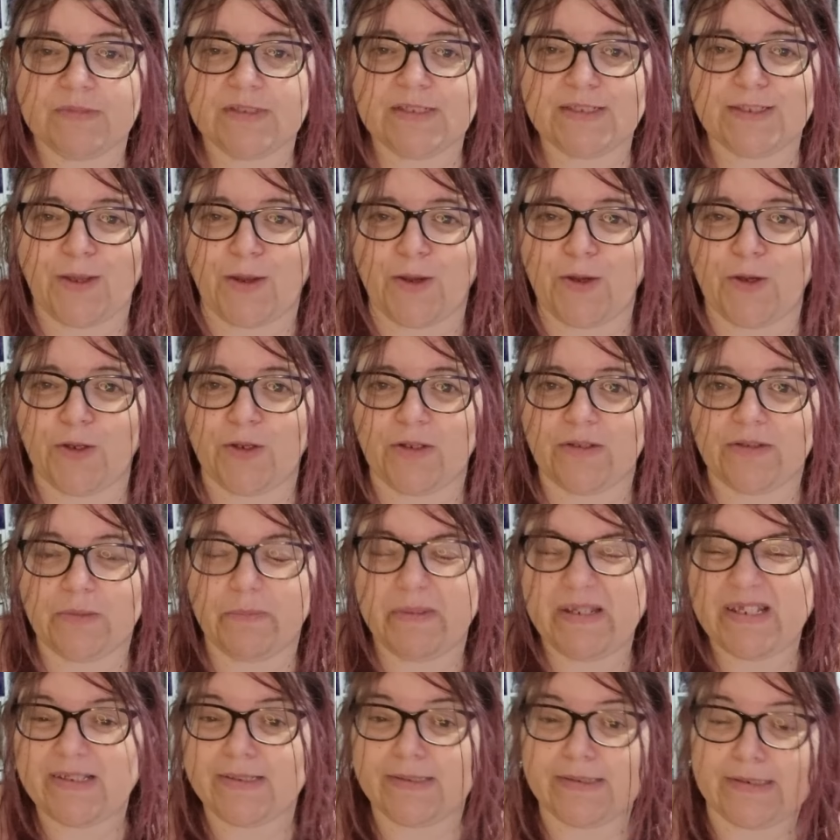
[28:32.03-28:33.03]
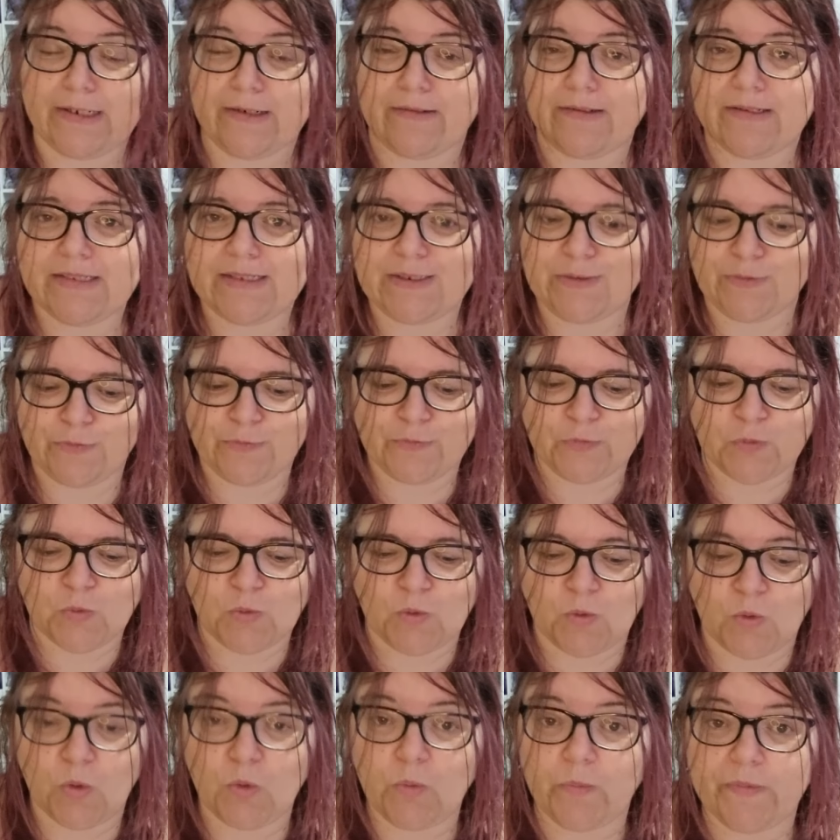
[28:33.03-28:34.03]
So there'll be a series of
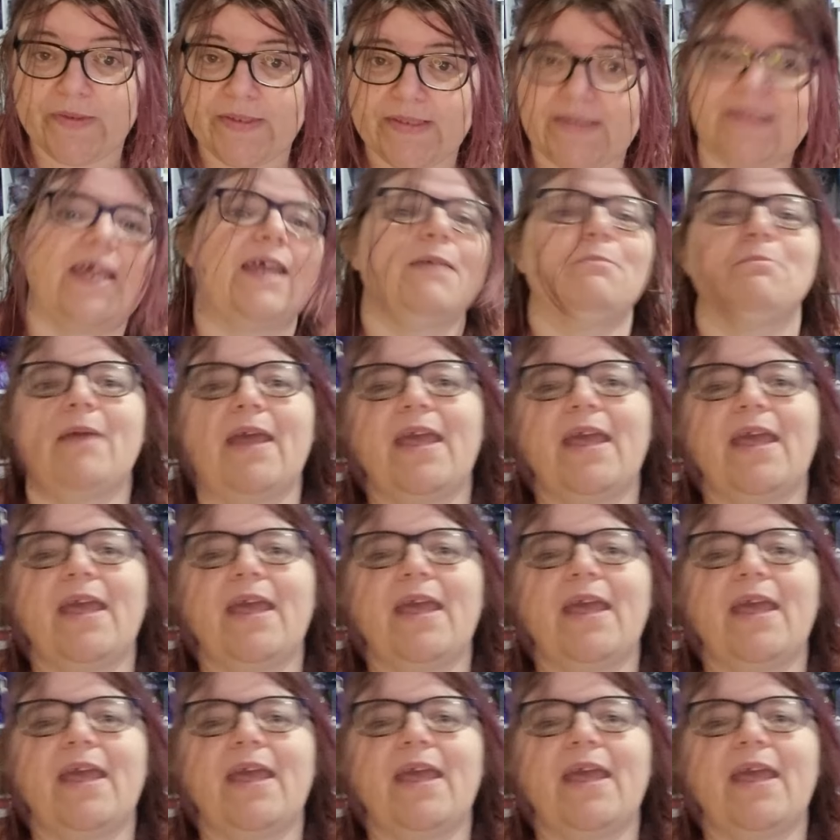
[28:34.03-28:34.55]
4 all with the same